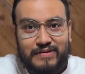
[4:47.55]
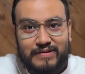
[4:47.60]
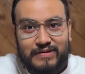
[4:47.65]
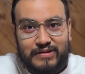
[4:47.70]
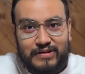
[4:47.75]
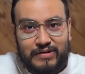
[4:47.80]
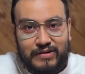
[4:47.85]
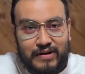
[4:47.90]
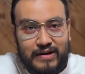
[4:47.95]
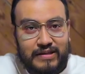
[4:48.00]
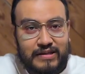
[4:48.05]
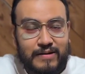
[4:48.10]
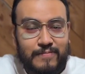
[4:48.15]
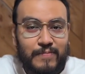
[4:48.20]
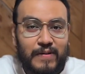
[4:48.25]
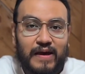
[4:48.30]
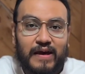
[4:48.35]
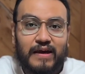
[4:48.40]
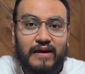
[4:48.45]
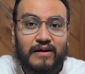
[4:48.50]
You end up
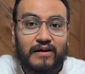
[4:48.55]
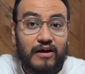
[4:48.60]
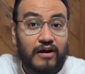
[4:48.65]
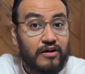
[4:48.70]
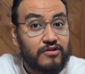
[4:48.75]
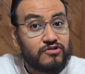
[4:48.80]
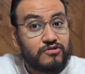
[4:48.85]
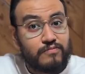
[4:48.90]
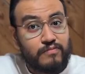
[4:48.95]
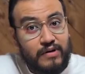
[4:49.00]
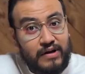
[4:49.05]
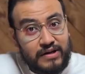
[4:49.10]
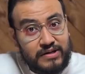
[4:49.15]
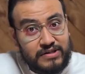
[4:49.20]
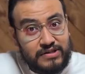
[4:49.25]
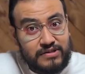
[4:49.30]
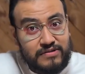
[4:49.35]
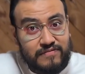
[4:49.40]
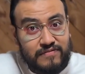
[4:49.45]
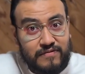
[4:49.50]
paying
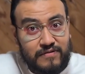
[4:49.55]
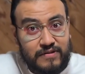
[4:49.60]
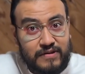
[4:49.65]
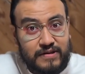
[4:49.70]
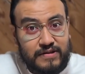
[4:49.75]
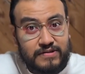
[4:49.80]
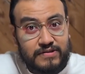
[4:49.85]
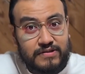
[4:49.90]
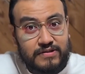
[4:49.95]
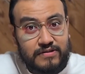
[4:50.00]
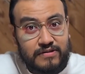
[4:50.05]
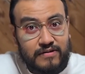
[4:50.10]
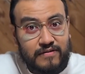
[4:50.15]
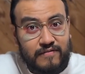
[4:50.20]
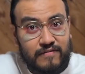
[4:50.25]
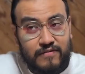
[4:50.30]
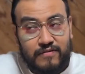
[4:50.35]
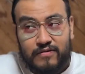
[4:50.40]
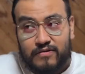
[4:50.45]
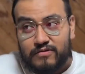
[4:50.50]
$100 for this,
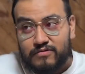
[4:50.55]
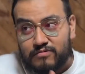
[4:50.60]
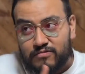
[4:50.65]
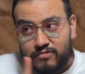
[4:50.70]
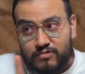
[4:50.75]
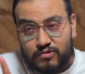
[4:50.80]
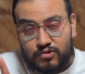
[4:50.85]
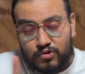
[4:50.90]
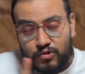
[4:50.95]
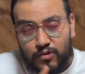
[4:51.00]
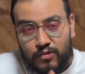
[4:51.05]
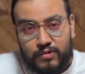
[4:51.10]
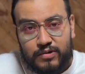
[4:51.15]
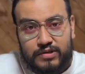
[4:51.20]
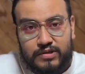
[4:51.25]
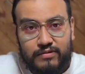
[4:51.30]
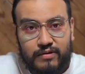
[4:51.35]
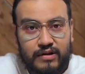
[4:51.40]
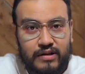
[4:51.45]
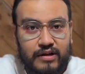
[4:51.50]
for 2 of
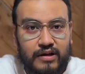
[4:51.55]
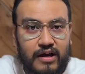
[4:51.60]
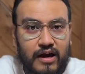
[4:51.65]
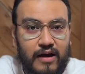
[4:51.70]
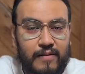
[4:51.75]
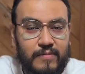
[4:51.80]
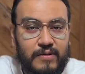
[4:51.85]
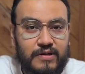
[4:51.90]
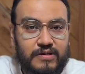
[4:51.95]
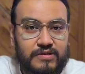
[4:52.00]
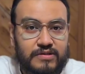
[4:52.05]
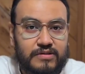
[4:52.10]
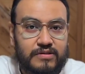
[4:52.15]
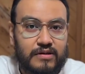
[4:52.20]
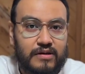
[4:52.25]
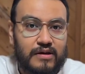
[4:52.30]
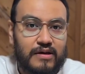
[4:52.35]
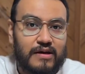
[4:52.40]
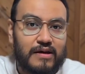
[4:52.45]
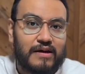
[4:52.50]
these graded comics.
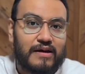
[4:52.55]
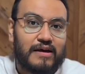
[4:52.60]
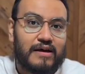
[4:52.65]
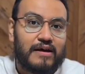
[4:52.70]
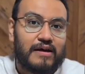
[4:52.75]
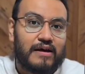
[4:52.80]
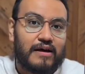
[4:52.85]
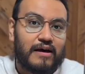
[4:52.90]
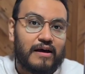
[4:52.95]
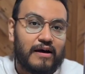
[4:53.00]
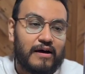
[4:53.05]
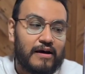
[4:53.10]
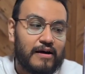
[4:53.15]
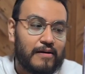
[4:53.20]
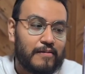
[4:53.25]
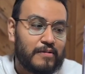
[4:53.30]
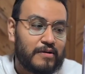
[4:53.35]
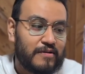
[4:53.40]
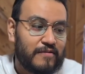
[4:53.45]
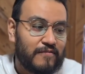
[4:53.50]

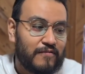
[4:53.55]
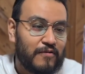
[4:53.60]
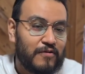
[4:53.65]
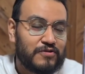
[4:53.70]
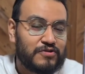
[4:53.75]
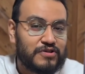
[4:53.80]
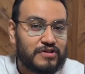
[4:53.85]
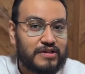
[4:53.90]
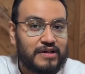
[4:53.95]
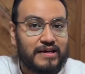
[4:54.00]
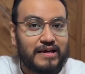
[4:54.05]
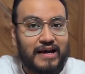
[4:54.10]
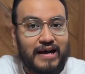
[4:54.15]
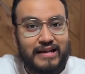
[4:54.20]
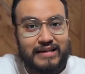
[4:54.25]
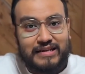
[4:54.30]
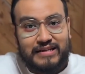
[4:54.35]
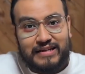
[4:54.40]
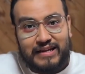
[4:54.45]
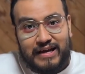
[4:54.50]
But unfortunately, I
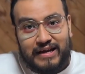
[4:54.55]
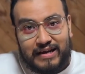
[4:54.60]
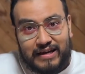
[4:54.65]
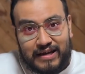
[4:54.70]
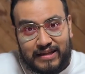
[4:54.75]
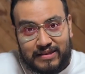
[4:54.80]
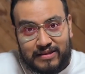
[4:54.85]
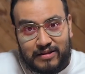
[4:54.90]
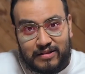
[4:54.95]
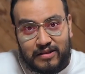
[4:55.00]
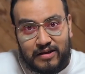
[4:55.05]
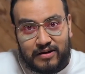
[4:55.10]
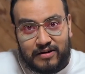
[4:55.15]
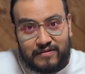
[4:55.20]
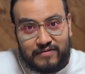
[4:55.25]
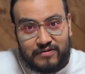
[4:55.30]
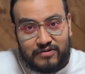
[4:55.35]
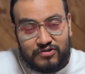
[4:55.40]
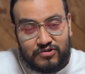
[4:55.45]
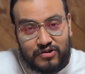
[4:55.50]
did not get the luck
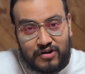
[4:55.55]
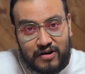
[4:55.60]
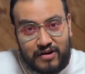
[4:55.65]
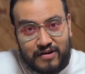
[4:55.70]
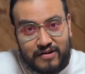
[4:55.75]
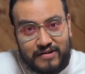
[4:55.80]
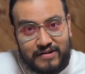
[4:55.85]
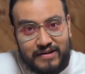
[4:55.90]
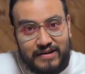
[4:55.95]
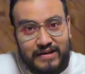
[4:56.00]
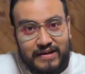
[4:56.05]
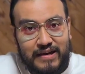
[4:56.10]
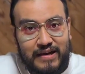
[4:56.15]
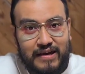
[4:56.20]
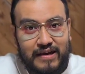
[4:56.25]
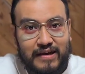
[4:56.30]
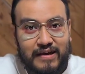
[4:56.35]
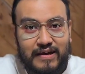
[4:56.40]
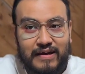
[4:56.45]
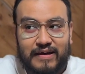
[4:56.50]
of the draw,
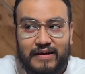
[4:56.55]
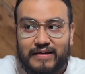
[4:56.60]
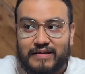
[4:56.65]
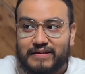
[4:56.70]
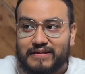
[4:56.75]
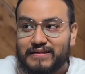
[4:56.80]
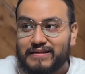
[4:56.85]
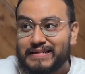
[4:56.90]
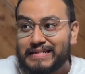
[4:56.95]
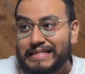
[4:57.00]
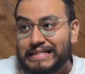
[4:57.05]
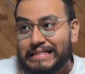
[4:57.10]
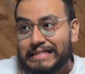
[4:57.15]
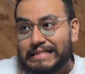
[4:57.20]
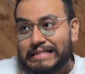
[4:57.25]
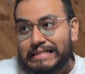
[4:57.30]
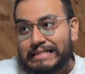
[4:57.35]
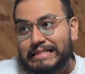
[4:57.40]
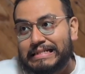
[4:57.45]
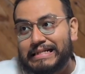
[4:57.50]
and
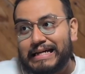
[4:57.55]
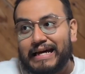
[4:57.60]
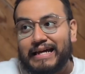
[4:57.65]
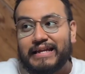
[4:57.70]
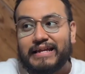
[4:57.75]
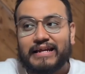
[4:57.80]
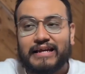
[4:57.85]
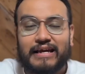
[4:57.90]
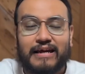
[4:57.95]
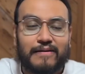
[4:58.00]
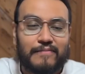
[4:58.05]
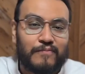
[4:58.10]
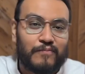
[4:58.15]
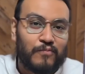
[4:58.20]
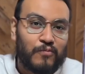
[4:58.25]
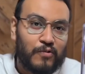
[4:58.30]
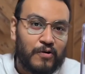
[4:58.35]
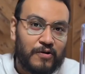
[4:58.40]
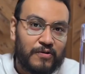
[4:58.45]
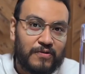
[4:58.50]
I didn't get
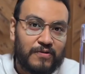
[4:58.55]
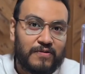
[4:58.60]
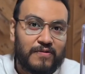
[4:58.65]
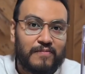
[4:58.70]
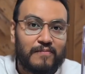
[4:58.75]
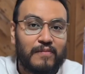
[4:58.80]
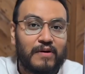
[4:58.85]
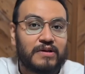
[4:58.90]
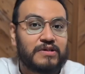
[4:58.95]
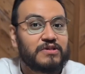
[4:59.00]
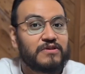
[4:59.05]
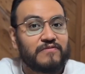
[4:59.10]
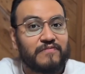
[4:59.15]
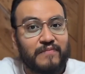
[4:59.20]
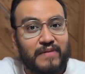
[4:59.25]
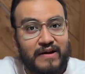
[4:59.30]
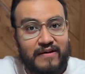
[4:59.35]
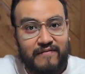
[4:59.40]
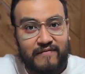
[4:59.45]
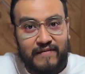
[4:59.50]
worth much of
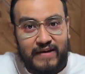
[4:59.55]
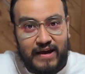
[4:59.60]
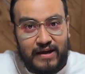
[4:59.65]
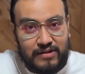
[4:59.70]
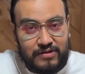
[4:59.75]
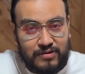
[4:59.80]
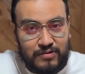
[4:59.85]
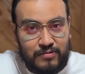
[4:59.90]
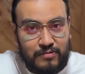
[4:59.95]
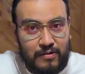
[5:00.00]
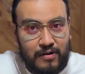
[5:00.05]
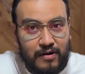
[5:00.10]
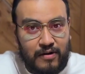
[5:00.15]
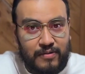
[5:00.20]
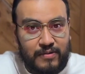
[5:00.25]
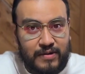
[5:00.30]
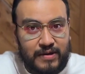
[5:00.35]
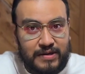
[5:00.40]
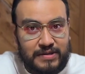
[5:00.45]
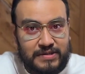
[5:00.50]
my value
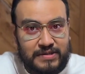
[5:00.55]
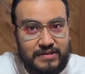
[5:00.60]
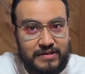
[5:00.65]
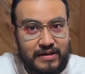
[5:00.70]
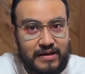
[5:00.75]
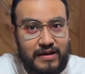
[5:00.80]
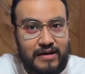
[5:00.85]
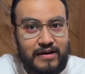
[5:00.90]
on this.